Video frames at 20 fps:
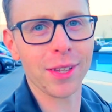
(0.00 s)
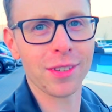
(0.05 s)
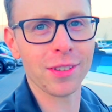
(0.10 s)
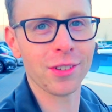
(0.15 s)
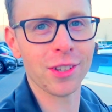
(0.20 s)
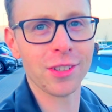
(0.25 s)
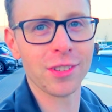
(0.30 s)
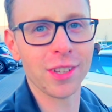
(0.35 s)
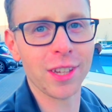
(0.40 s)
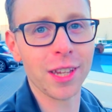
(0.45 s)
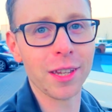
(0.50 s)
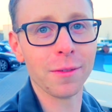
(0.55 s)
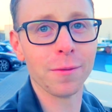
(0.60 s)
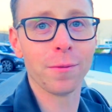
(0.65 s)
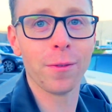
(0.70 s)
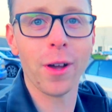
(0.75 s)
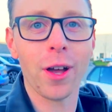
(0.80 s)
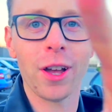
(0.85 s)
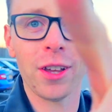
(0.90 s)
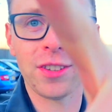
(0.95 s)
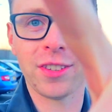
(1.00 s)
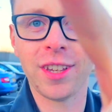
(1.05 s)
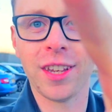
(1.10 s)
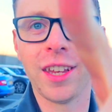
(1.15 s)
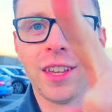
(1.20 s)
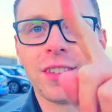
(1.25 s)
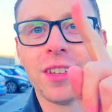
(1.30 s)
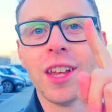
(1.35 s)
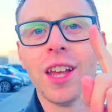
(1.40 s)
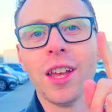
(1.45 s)
that's the GTE,
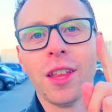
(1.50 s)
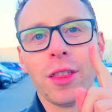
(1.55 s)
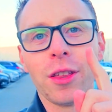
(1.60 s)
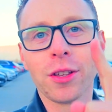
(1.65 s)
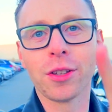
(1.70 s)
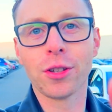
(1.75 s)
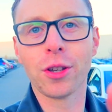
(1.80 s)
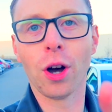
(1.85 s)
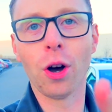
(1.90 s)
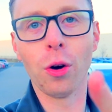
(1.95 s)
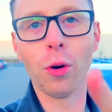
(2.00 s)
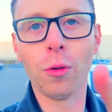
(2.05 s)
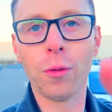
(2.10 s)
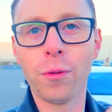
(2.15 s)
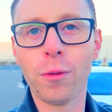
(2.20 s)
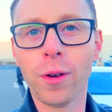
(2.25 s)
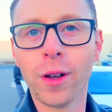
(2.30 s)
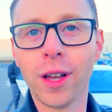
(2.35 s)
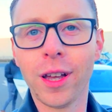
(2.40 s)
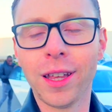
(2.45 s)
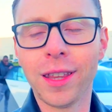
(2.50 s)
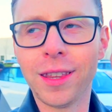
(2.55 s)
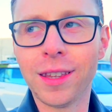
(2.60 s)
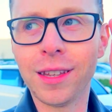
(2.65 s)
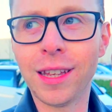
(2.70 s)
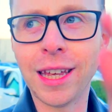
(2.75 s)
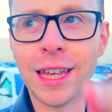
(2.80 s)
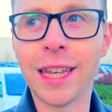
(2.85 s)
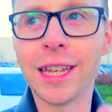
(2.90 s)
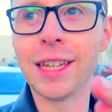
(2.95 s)
versus the Golf
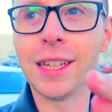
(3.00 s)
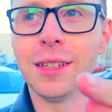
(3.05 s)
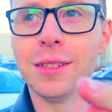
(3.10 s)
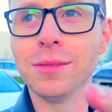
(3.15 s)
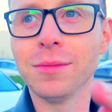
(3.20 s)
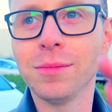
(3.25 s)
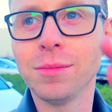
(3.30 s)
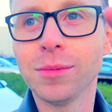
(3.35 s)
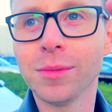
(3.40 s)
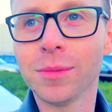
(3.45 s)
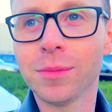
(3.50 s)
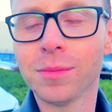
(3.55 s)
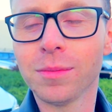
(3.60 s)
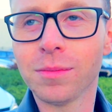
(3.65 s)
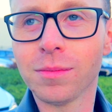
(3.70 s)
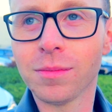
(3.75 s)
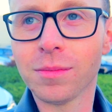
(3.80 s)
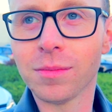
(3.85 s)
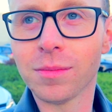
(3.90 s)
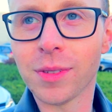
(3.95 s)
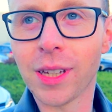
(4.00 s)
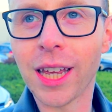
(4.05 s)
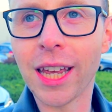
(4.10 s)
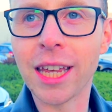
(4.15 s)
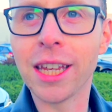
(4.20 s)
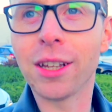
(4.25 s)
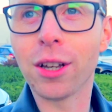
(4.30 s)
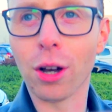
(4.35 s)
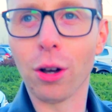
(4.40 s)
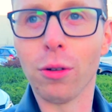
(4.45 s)
E-Golf.
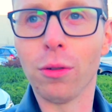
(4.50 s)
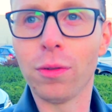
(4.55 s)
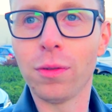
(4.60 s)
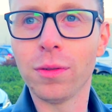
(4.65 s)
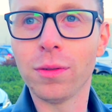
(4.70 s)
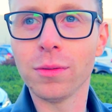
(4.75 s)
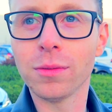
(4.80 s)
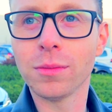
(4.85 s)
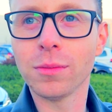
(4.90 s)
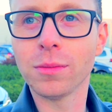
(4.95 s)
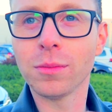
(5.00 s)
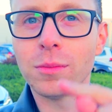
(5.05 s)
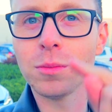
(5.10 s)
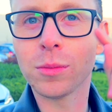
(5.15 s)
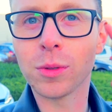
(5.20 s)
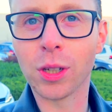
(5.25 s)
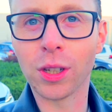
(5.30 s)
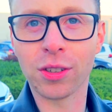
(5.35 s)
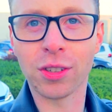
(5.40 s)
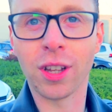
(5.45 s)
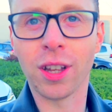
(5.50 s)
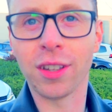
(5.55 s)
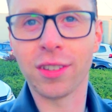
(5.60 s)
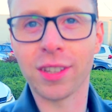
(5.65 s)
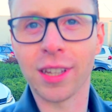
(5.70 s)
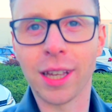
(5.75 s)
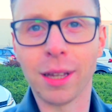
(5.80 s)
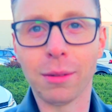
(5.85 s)
I'm going to start this